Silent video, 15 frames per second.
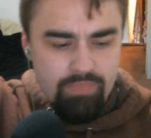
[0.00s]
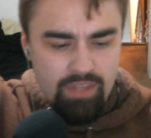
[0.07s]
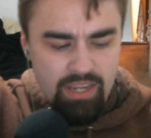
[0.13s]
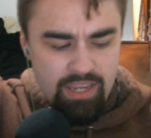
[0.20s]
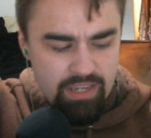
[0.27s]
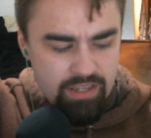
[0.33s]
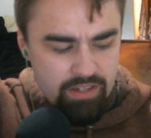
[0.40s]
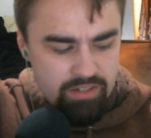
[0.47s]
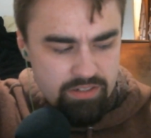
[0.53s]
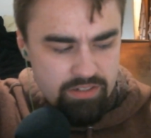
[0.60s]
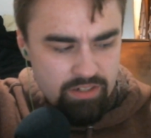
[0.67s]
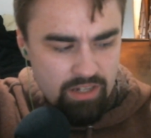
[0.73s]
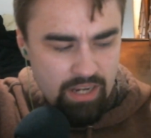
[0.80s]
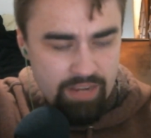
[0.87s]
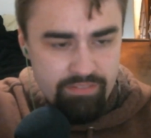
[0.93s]

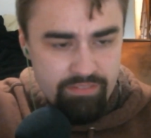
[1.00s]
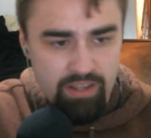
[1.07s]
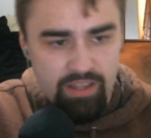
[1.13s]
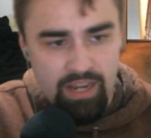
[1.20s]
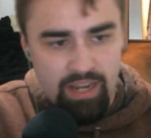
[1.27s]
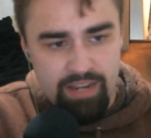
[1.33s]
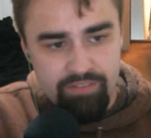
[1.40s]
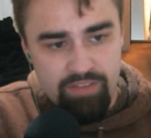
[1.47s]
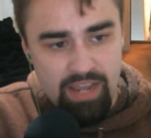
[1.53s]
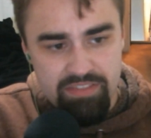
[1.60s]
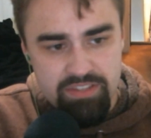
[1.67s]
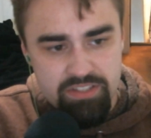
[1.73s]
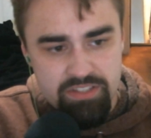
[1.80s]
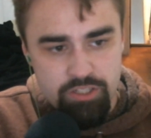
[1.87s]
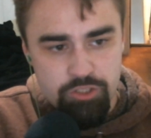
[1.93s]
And I have
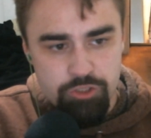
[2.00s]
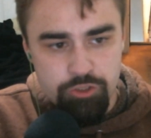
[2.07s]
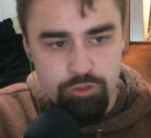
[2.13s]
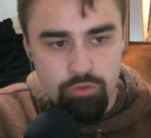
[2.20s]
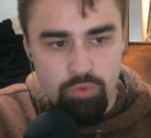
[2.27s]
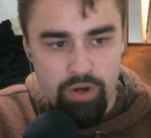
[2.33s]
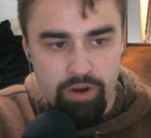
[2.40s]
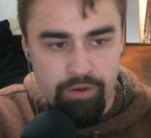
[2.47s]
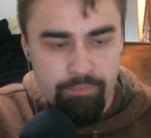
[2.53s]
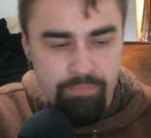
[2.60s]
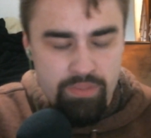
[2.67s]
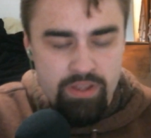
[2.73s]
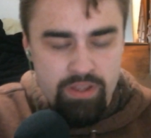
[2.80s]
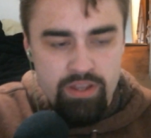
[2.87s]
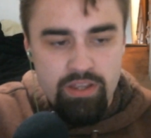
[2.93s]
had this issue where
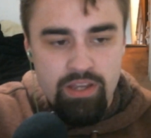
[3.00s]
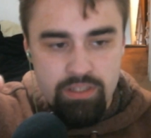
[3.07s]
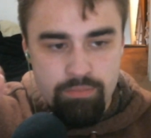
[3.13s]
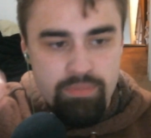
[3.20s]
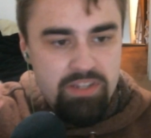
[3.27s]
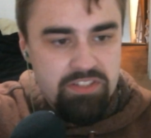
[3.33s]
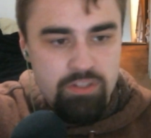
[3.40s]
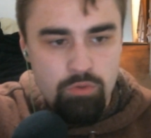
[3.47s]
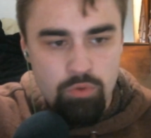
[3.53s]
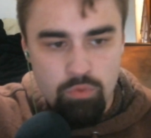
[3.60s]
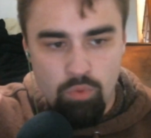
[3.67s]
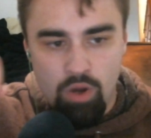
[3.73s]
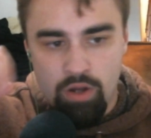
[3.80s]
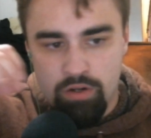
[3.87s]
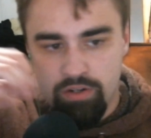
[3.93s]
you mix it
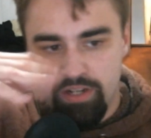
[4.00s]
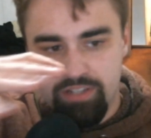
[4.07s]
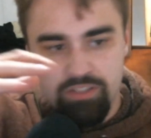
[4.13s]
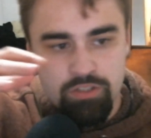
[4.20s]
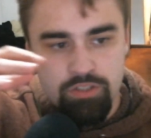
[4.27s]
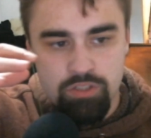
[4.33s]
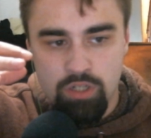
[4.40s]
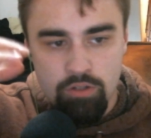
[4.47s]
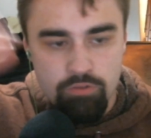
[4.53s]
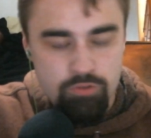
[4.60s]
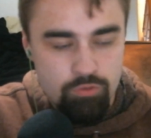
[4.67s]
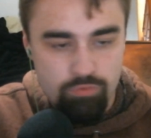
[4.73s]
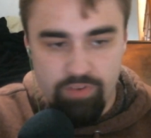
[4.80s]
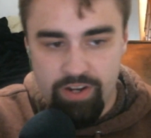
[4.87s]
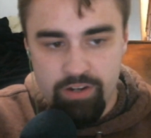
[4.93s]
with water, it
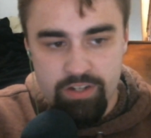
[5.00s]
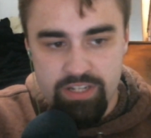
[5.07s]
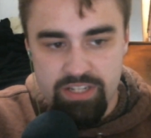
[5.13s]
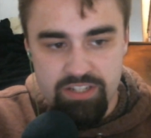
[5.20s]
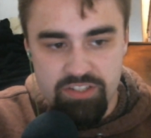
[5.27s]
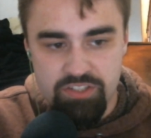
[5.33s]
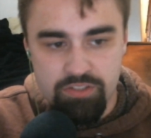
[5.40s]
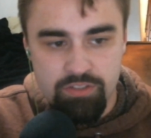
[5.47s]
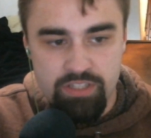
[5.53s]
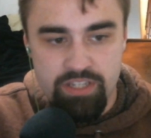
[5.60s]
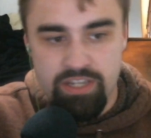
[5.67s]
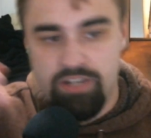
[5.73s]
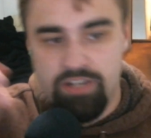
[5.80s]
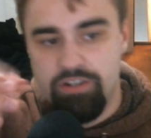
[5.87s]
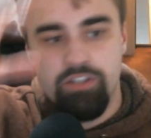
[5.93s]
dissolves very
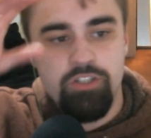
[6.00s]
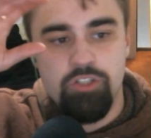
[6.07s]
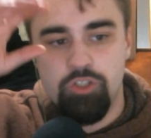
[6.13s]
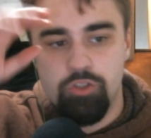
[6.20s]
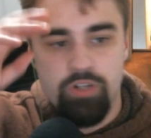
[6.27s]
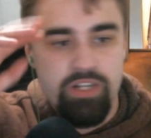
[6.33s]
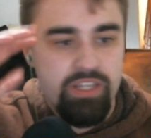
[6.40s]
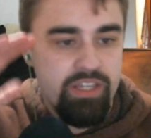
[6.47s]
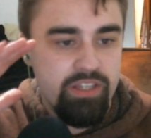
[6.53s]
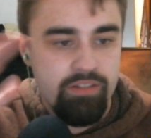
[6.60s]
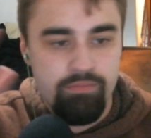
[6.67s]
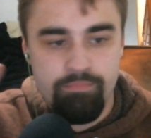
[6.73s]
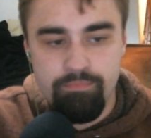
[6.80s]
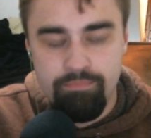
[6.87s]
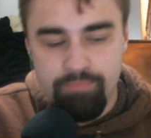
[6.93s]
easily, and you can just drink
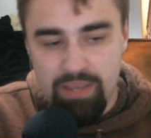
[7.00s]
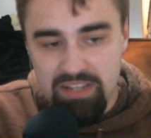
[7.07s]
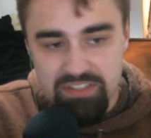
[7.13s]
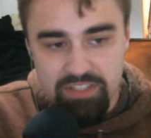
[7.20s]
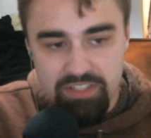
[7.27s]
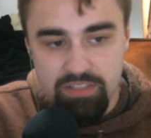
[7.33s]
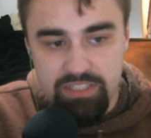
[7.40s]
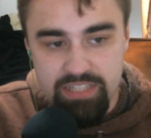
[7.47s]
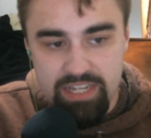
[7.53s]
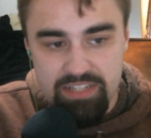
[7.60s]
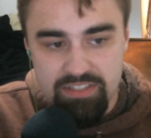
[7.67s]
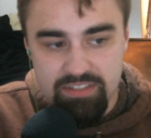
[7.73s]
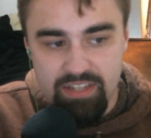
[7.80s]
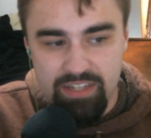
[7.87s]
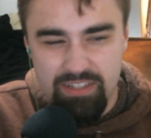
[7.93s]
it. Basically
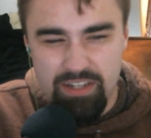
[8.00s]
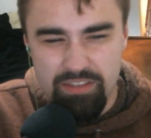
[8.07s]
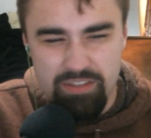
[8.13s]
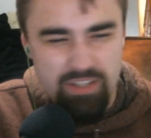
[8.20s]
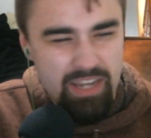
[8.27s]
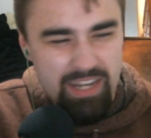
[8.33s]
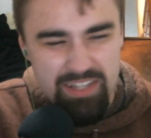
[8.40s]
tastes like nothing.